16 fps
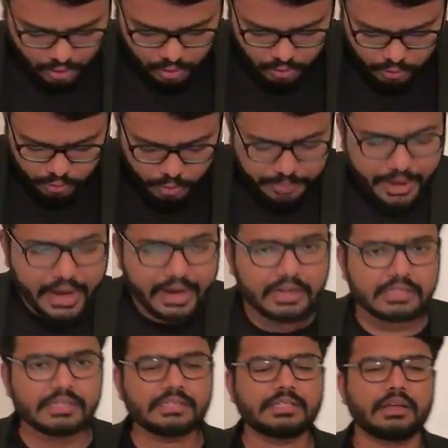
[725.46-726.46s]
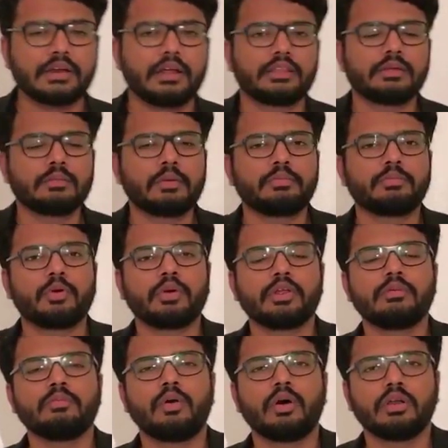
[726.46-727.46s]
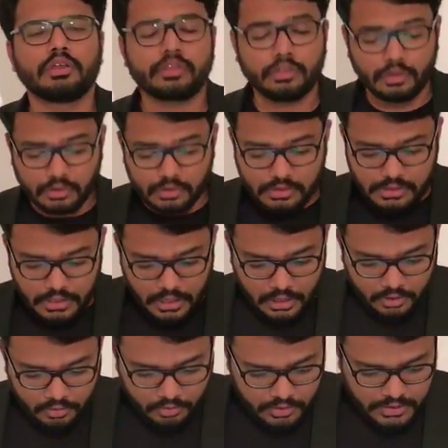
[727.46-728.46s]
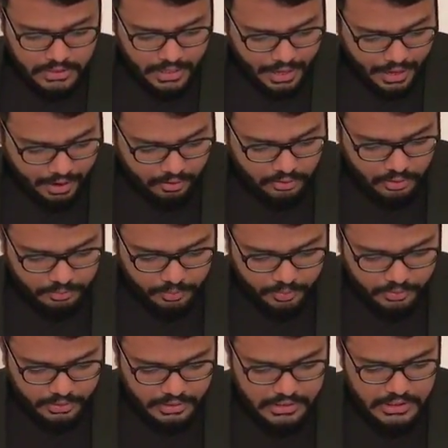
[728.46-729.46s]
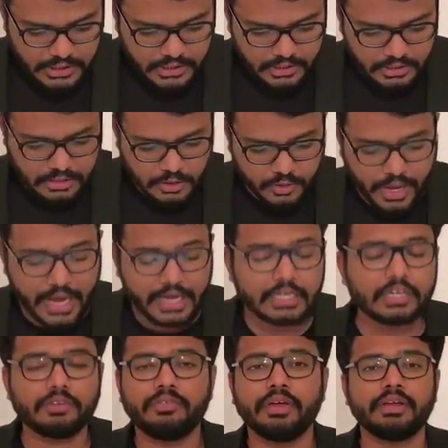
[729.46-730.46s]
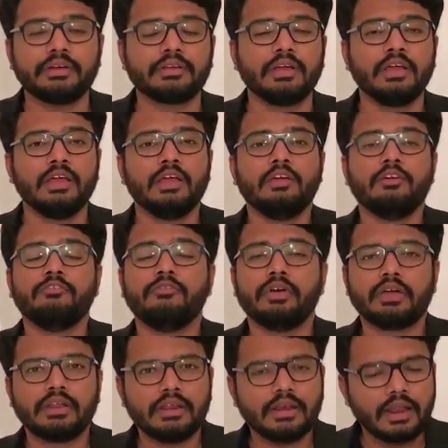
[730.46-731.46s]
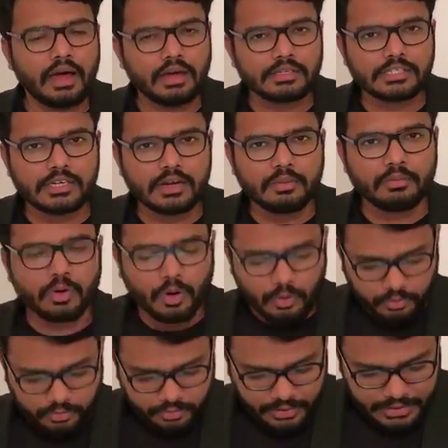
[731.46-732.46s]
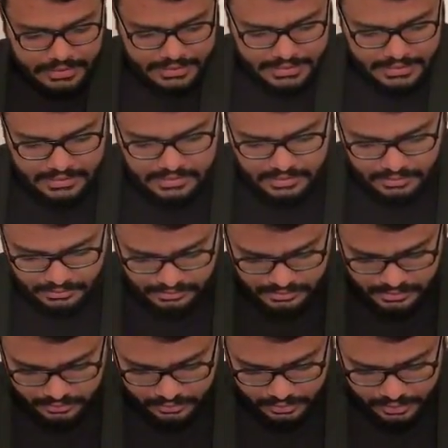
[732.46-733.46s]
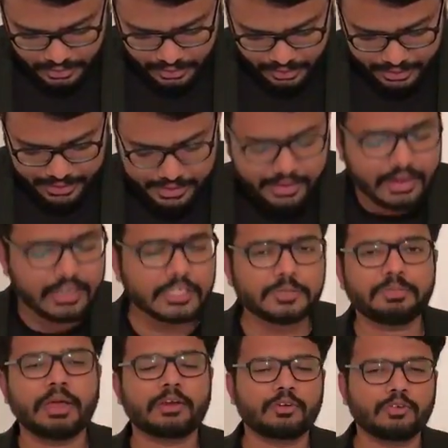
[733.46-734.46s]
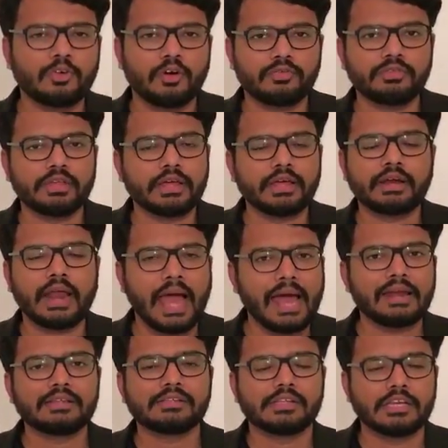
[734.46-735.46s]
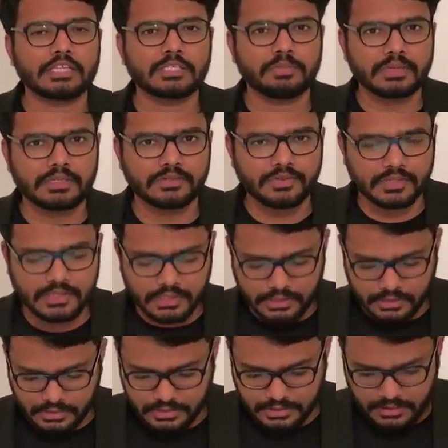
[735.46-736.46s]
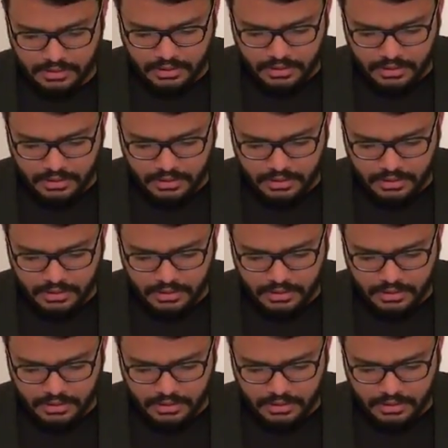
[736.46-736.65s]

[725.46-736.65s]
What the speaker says: superantigens are nothing but protein molecules which have the potential to activate very large number of T cells irrespective of their antigenic specificities.